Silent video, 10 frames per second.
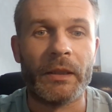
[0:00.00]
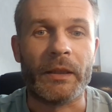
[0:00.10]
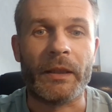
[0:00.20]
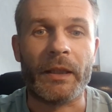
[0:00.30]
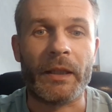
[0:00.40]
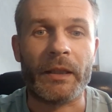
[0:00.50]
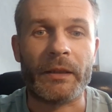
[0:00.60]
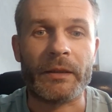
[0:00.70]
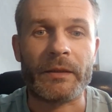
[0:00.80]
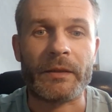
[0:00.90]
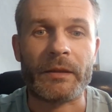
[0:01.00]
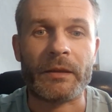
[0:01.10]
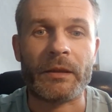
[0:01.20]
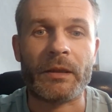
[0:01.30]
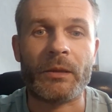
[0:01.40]
And
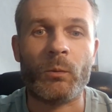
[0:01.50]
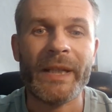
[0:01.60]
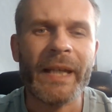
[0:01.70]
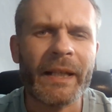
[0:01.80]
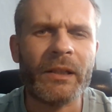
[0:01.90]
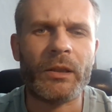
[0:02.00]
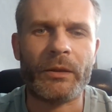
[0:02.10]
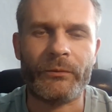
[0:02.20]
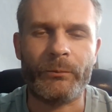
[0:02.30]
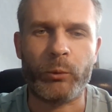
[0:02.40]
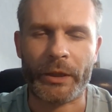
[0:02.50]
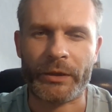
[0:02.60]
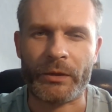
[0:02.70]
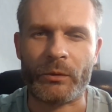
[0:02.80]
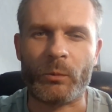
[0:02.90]
we had a lot of work
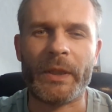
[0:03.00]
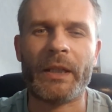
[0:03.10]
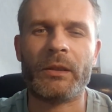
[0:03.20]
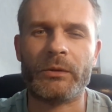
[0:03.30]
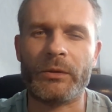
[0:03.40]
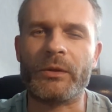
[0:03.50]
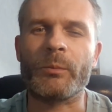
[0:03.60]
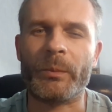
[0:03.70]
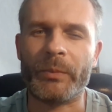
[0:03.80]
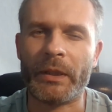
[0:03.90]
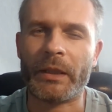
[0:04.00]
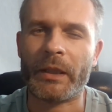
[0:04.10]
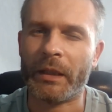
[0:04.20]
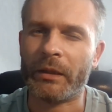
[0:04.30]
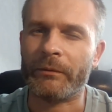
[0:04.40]
to do. We had to prepare a
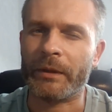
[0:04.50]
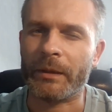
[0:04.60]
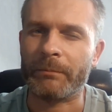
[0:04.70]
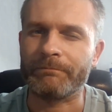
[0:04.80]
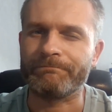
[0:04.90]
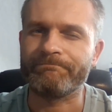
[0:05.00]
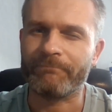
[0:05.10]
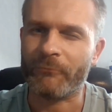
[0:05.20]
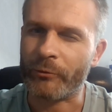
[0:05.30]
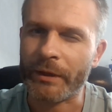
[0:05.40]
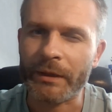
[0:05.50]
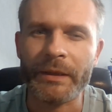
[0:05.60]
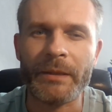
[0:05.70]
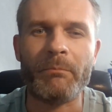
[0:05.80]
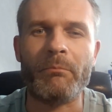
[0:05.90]
kind of a
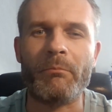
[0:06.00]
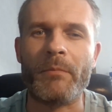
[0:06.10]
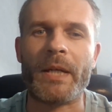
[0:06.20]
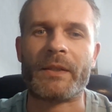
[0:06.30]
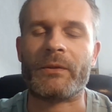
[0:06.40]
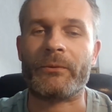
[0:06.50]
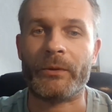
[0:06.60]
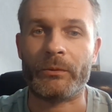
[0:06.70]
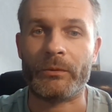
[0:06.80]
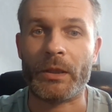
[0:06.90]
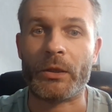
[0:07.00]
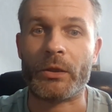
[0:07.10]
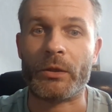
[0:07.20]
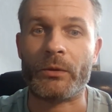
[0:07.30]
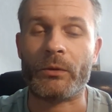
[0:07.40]
really massive
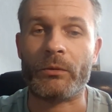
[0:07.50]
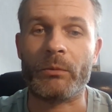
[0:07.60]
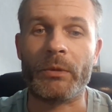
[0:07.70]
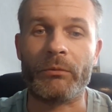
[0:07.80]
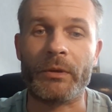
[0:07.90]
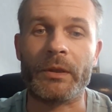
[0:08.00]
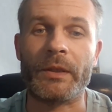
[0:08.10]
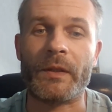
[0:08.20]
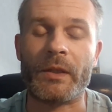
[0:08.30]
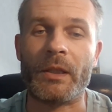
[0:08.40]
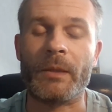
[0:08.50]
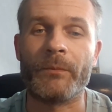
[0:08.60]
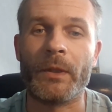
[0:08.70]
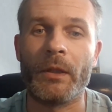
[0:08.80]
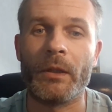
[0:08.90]
foundation. So you may really see
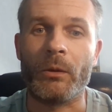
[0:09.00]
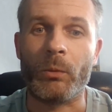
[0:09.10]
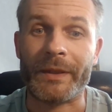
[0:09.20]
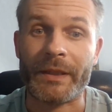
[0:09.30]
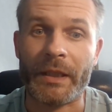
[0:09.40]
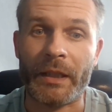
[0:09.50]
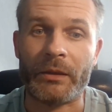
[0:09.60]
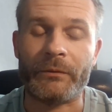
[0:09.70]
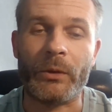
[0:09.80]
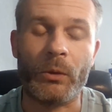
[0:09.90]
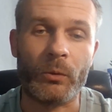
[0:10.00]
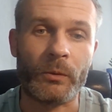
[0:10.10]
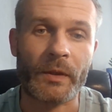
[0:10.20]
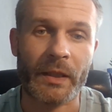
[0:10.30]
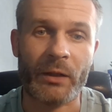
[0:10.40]
what kind of
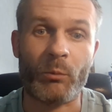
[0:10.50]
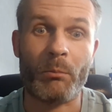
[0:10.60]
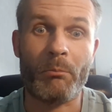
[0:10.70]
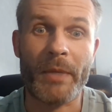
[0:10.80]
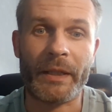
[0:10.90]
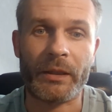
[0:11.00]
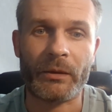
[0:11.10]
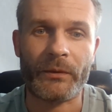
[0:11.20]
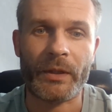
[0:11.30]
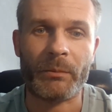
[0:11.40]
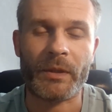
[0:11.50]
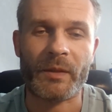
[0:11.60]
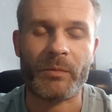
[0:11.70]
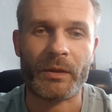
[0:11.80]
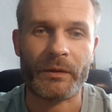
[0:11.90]
holes, how many of them has
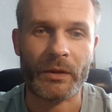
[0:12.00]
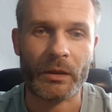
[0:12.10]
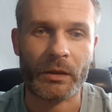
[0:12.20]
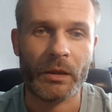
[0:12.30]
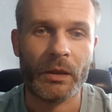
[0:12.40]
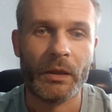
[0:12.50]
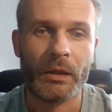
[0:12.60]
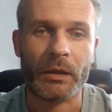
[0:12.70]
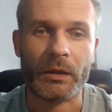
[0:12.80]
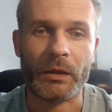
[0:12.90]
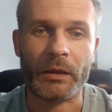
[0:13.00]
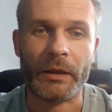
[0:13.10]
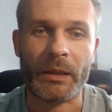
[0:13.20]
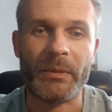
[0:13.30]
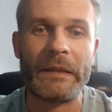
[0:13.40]
been dug.
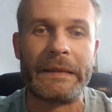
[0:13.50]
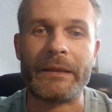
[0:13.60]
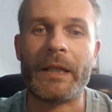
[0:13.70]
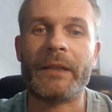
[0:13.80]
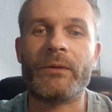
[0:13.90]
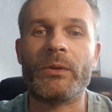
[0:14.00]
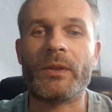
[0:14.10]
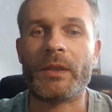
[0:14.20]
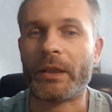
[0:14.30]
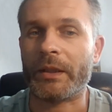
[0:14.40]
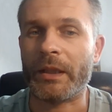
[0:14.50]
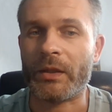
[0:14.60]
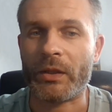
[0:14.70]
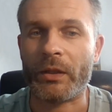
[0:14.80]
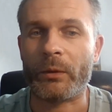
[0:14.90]
And I mean, I've used the
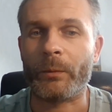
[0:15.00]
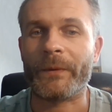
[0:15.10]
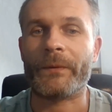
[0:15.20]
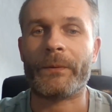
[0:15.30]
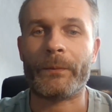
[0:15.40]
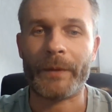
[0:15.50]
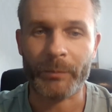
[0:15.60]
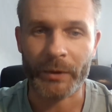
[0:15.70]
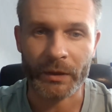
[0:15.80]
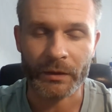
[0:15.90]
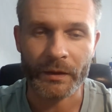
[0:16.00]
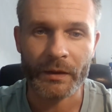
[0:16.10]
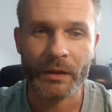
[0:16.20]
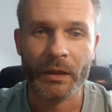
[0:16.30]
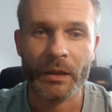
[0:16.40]
techniques here with 3
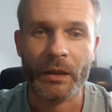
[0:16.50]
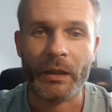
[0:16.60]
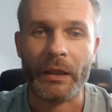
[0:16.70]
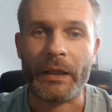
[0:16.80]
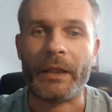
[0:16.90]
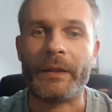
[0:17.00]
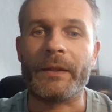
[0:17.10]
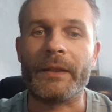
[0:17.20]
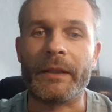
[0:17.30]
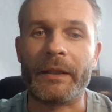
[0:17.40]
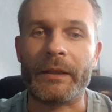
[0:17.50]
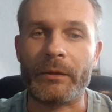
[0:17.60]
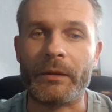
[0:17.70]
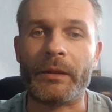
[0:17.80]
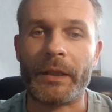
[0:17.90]
pins and
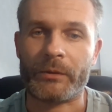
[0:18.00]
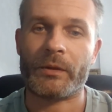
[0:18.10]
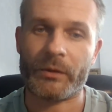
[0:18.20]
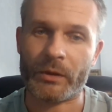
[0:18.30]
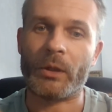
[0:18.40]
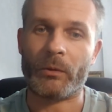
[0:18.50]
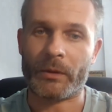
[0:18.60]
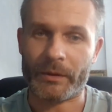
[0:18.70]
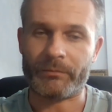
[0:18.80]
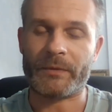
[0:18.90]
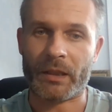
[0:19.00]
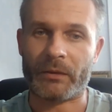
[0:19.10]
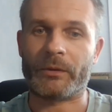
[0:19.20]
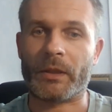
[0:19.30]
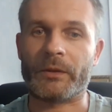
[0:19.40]
like to go
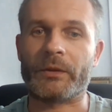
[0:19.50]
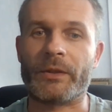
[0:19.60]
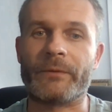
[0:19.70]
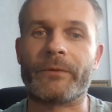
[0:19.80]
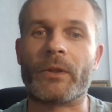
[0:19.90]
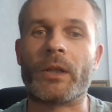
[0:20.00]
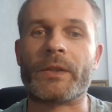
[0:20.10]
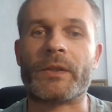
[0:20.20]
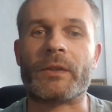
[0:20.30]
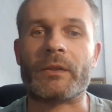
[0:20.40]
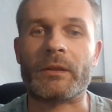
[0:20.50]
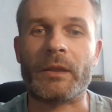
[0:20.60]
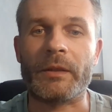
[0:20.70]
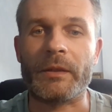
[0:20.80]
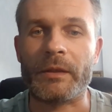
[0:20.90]
down under the frost
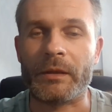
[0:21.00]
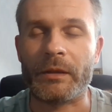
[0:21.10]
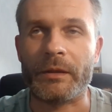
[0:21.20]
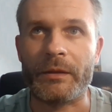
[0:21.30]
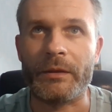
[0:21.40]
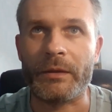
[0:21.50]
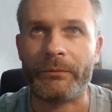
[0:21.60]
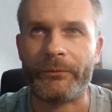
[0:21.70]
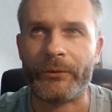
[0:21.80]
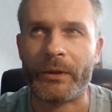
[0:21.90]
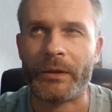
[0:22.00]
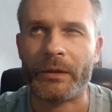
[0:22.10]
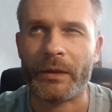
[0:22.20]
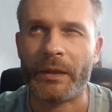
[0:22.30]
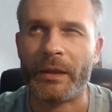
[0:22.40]
and the
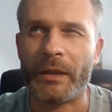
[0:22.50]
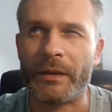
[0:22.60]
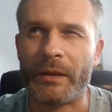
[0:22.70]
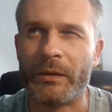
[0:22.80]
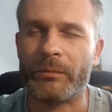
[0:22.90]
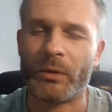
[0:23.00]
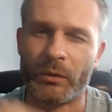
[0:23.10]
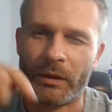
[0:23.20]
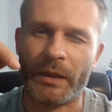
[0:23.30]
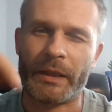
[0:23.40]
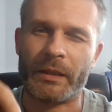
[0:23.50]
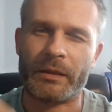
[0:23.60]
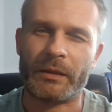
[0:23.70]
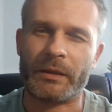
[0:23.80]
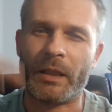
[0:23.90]
different and the total like
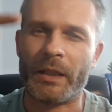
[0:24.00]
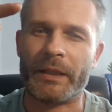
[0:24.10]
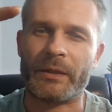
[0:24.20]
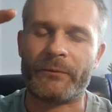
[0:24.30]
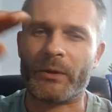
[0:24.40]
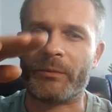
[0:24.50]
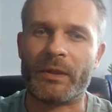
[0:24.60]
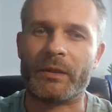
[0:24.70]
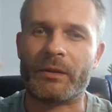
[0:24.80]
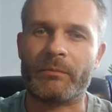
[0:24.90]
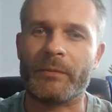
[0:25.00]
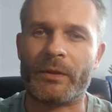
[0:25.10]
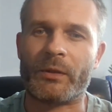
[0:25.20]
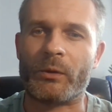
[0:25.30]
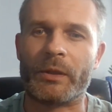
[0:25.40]
height from
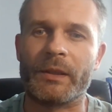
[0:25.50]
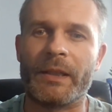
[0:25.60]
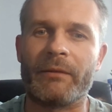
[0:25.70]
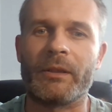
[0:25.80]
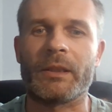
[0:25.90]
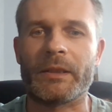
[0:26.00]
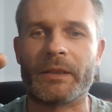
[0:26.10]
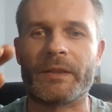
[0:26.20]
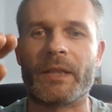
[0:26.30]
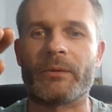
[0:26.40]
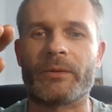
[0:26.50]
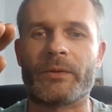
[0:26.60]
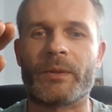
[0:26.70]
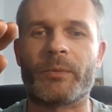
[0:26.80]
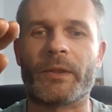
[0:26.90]
the soil level down to
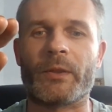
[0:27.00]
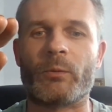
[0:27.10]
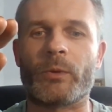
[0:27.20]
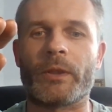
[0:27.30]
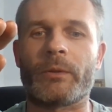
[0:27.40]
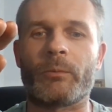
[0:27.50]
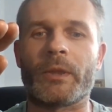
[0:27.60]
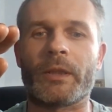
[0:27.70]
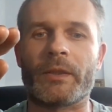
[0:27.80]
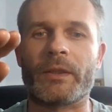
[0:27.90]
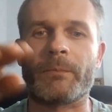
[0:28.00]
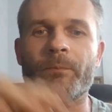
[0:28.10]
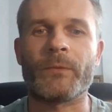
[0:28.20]
the place where the